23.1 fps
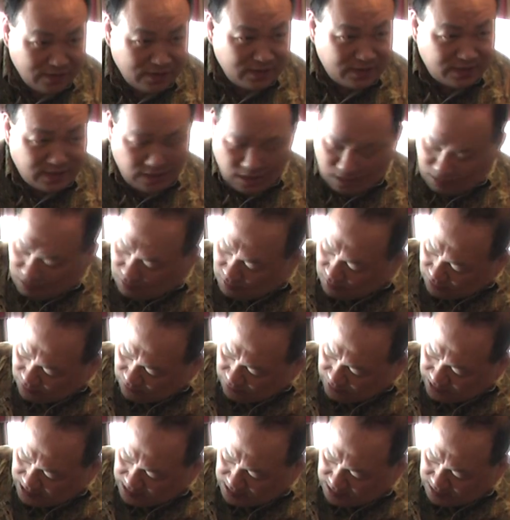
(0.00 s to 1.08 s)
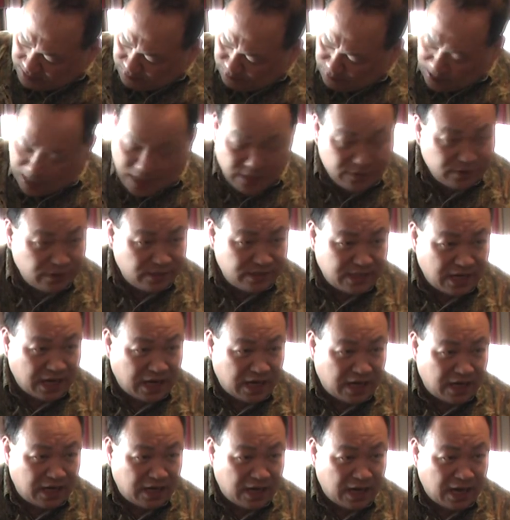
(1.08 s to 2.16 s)
you see all three majors
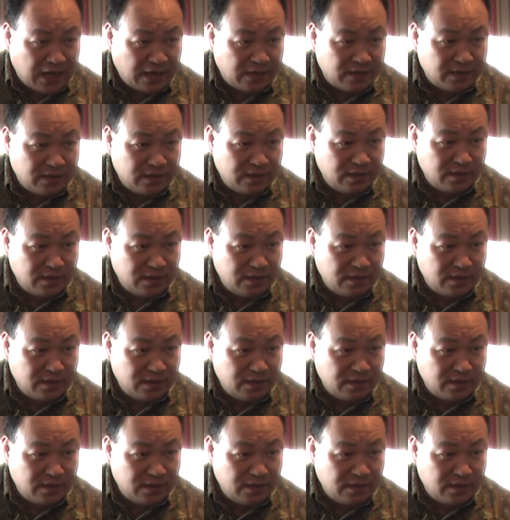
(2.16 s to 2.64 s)
are aligned.